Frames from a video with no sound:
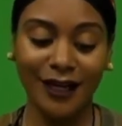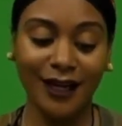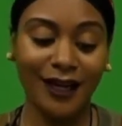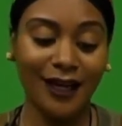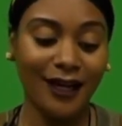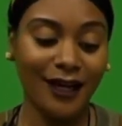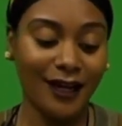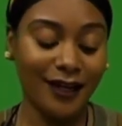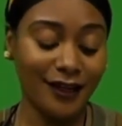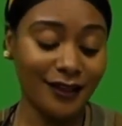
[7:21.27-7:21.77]

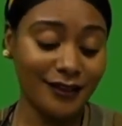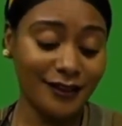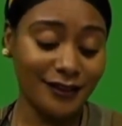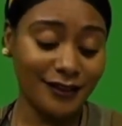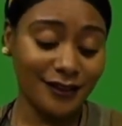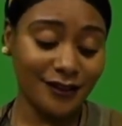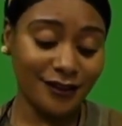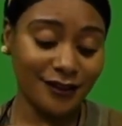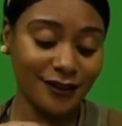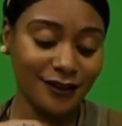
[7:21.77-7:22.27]
And it's
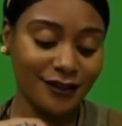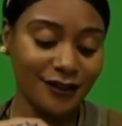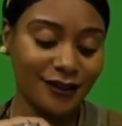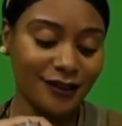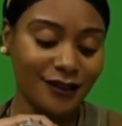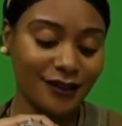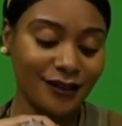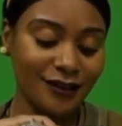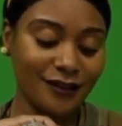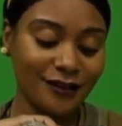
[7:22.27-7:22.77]

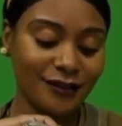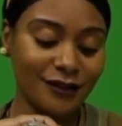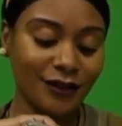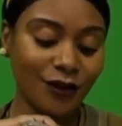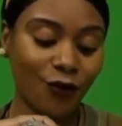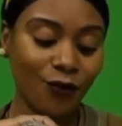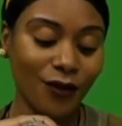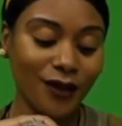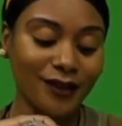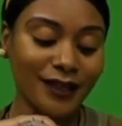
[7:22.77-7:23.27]
so
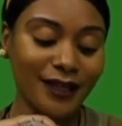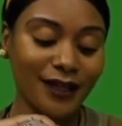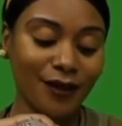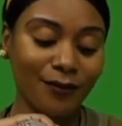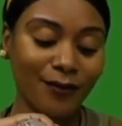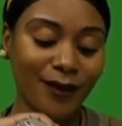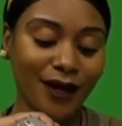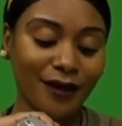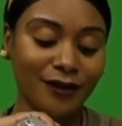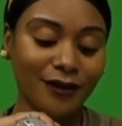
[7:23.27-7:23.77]
one thing
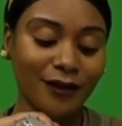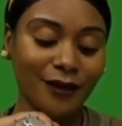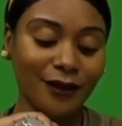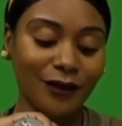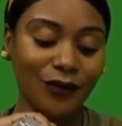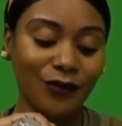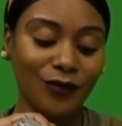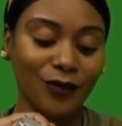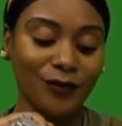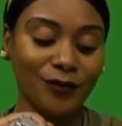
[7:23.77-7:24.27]
about the
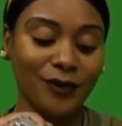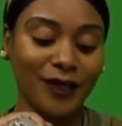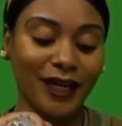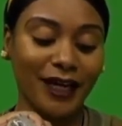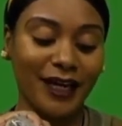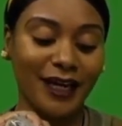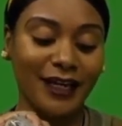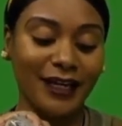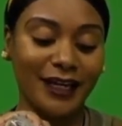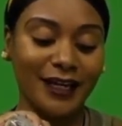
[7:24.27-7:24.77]
aluminum
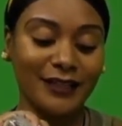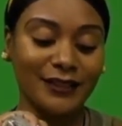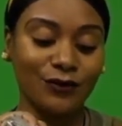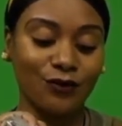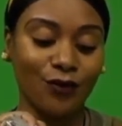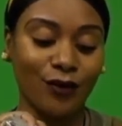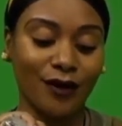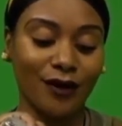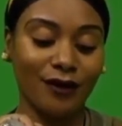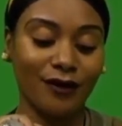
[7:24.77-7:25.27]
can as
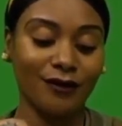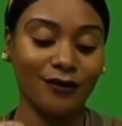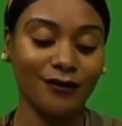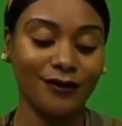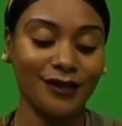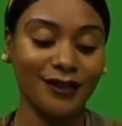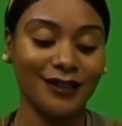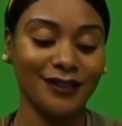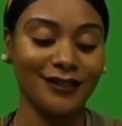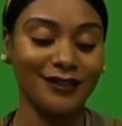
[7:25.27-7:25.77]
well
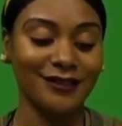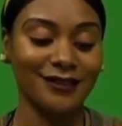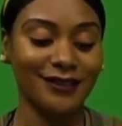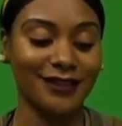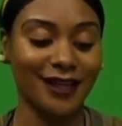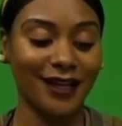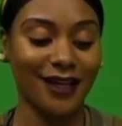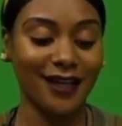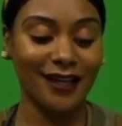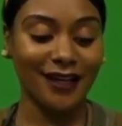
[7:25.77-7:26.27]
is
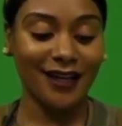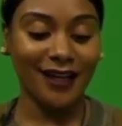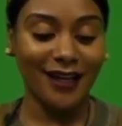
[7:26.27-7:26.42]
that